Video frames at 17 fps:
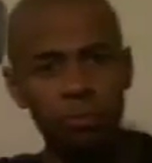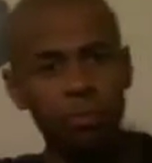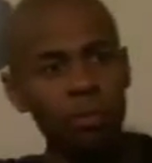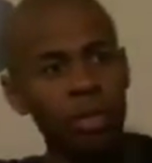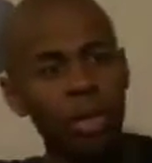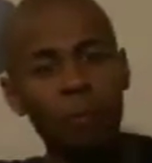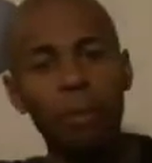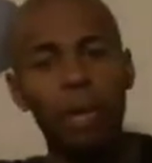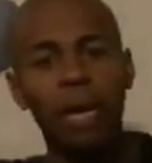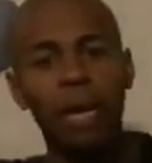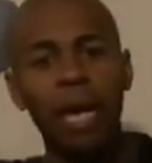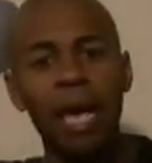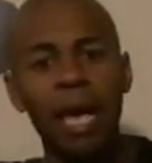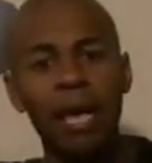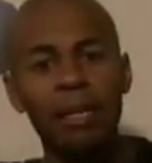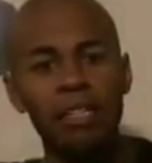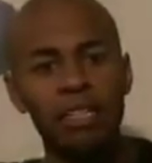like my
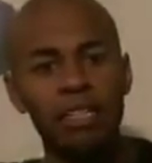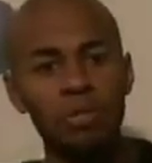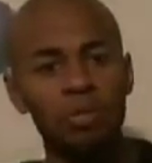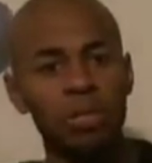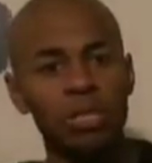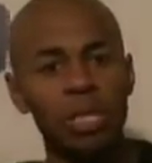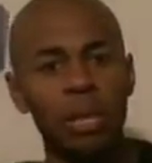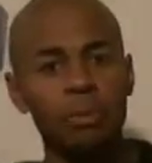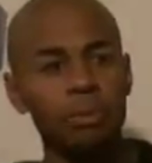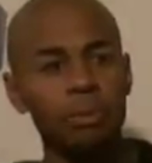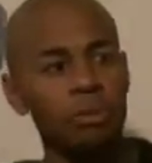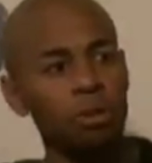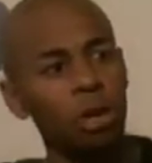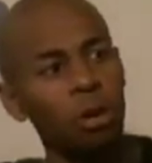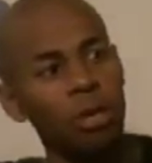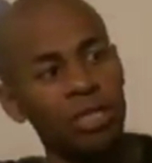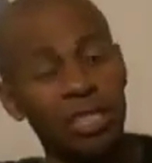hand is a receptor.
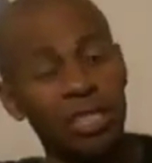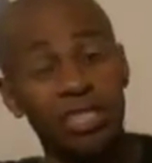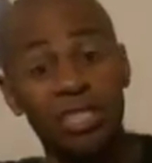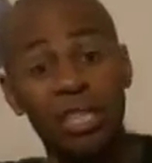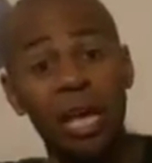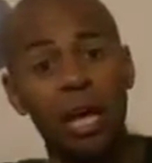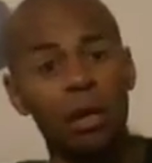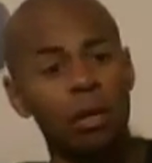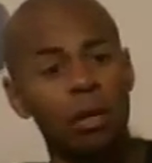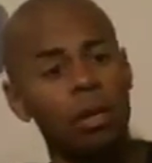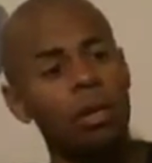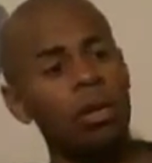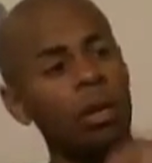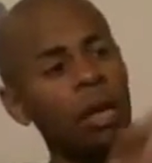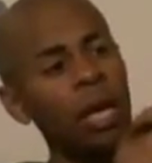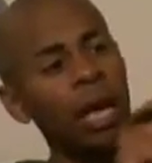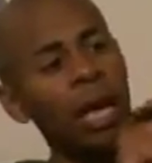No, it's a cell.
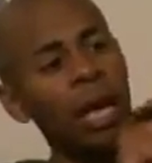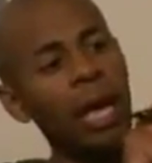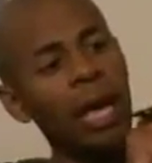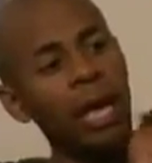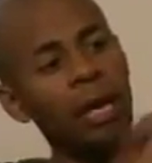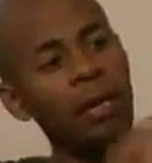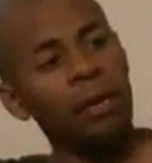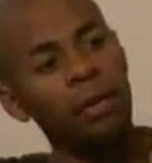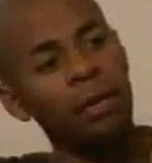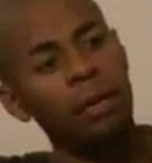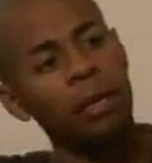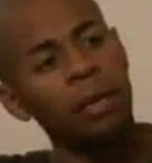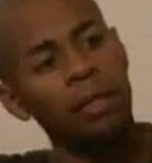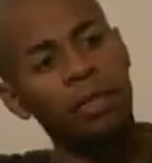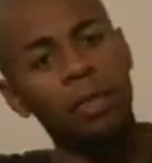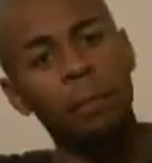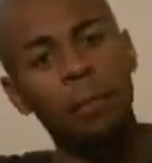And
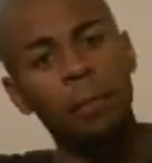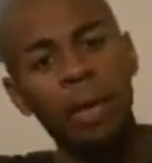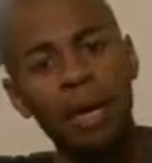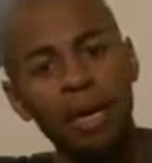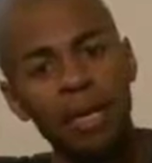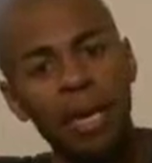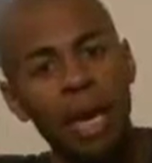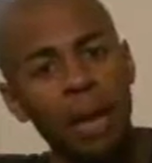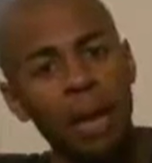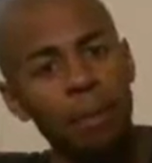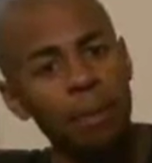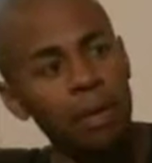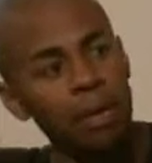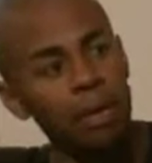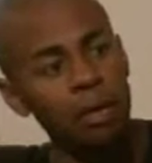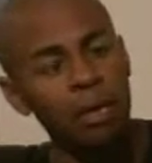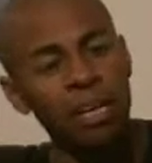the pen cap
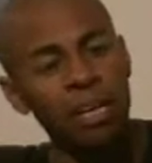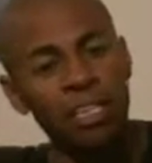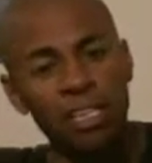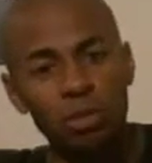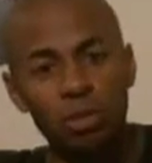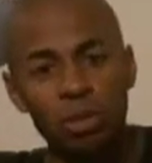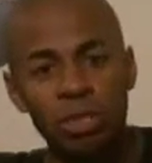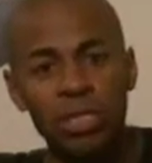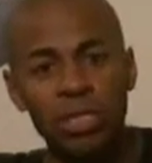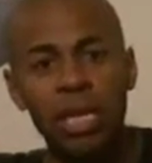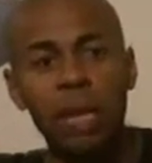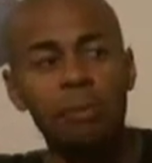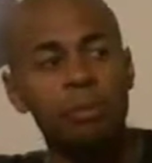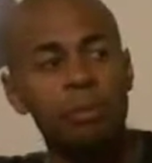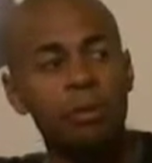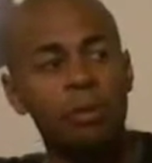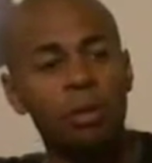here is a
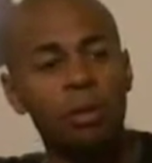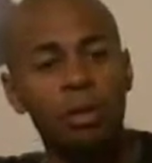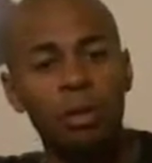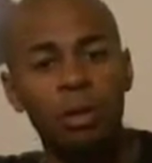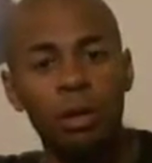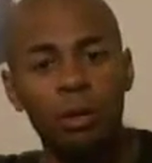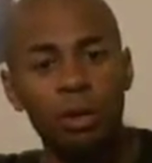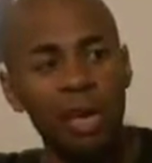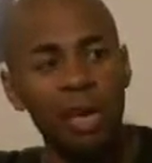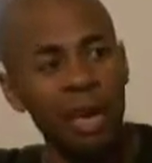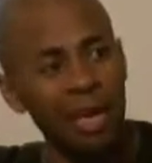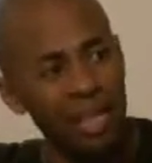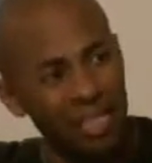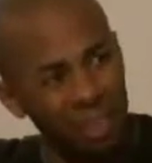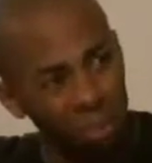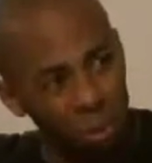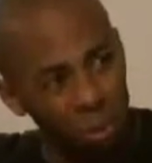receptor, okay?
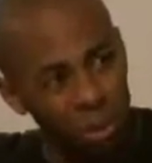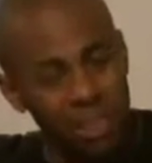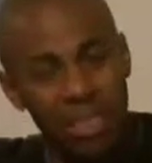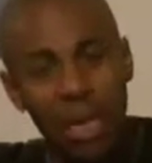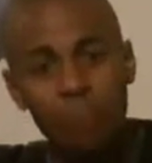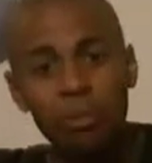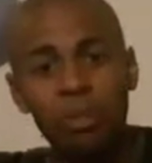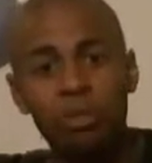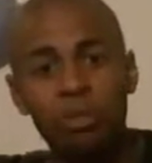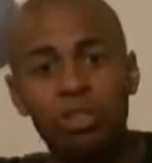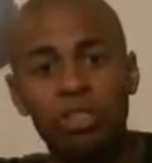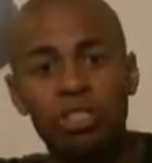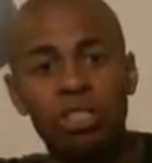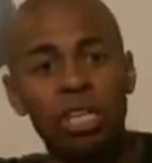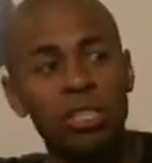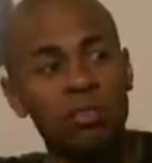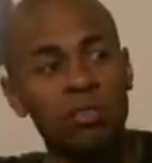And the receptor is
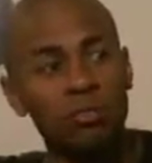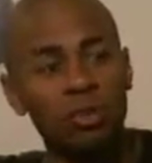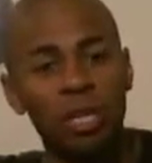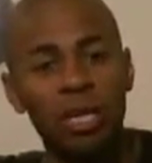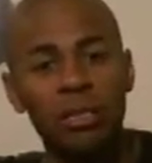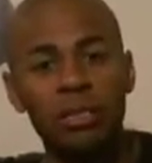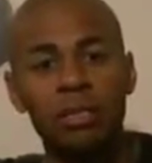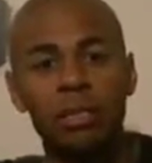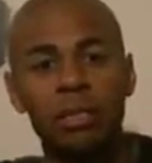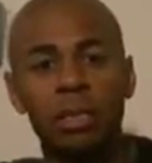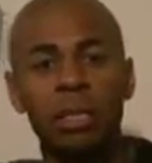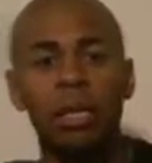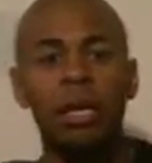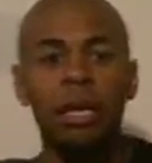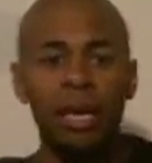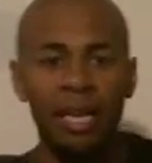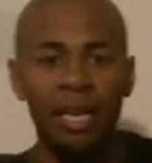just for insulin.
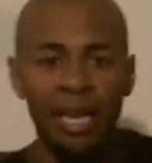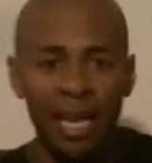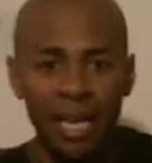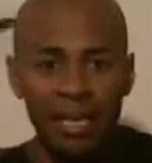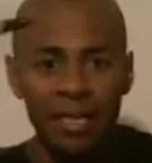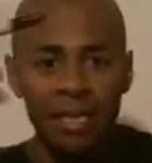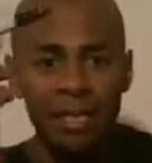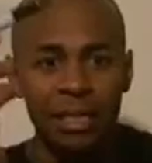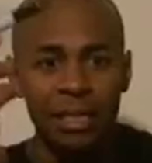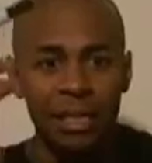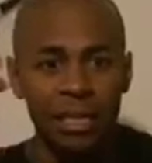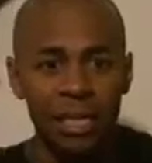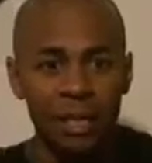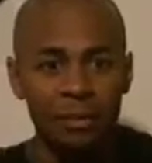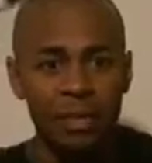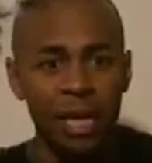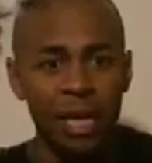And insulin
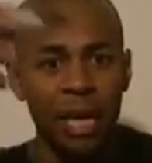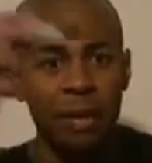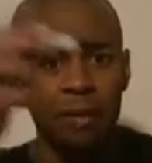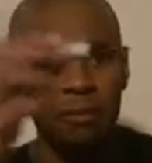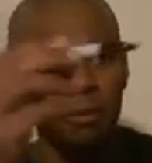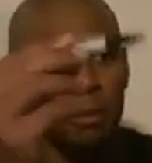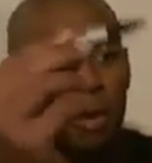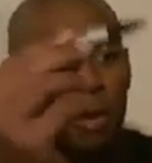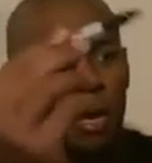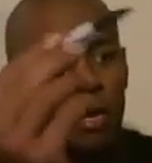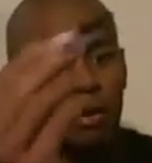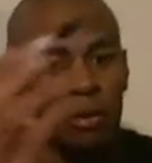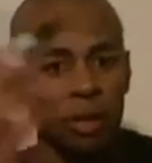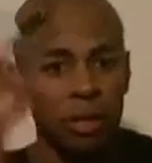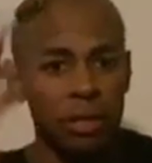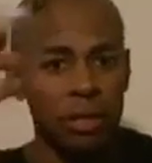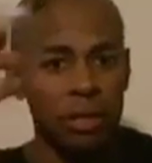comes out of the
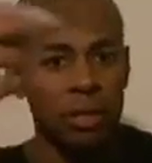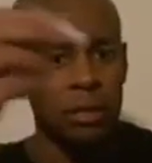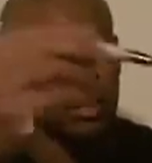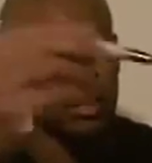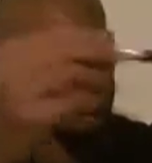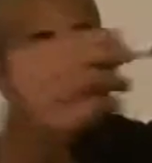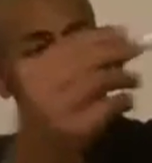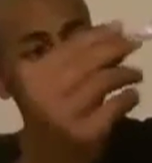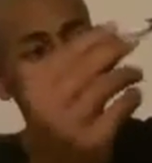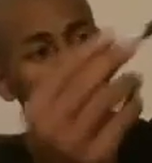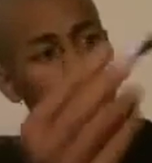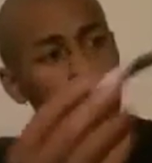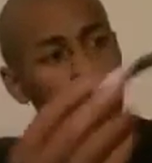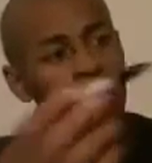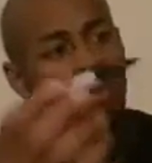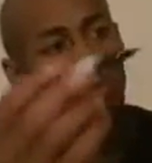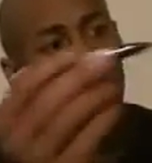pancreas
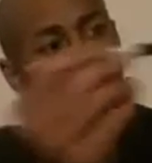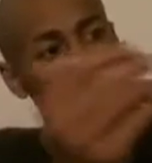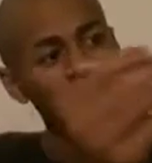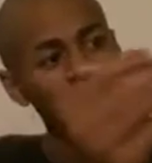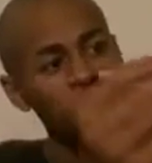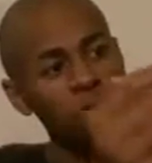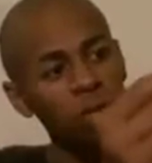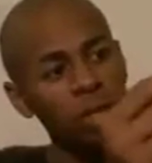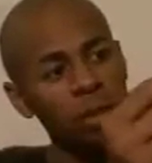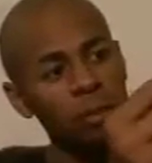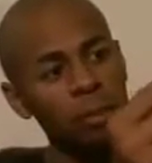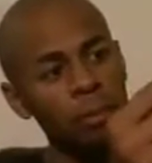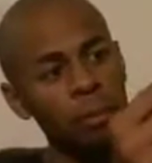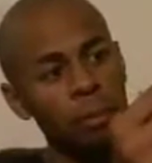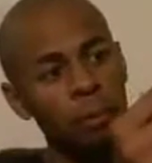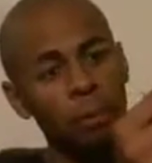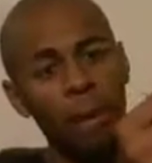through the bloodstream,
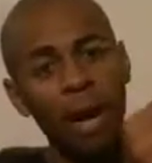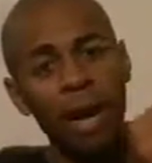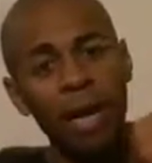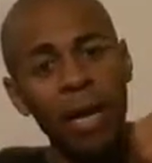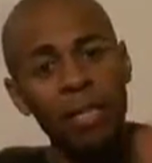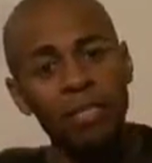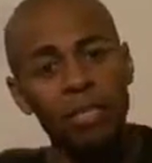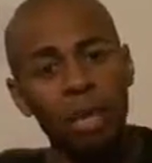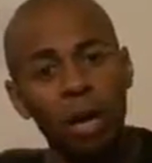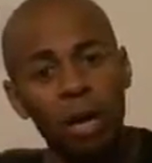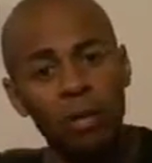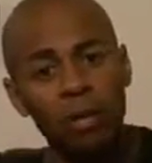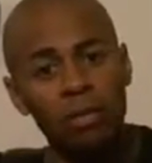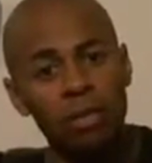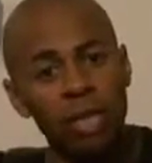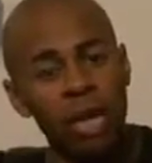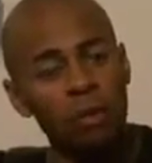binds
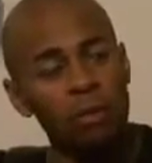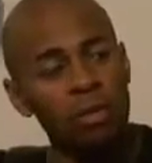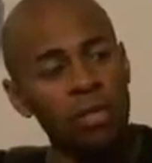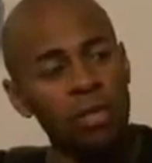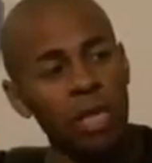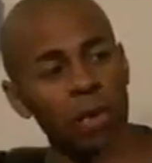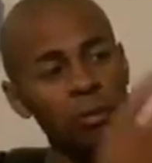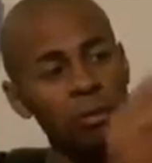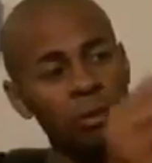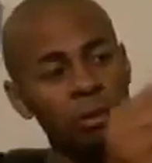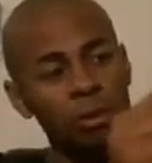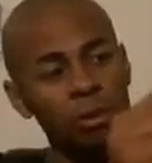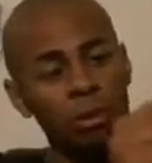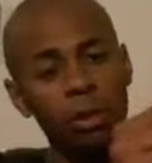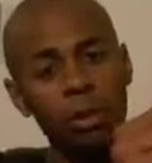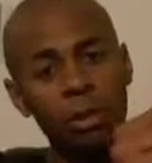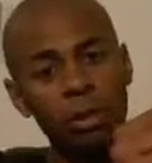on to that
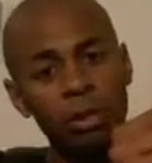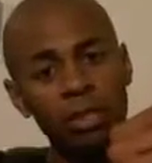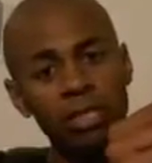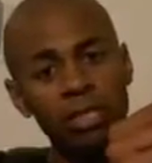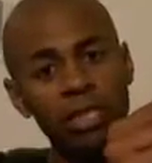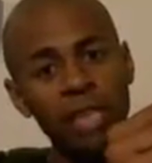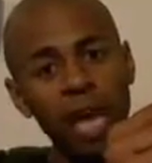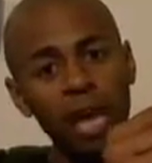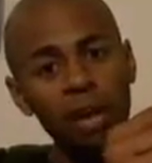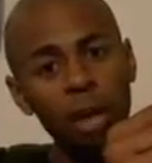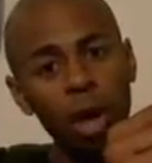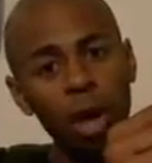receptor. The cell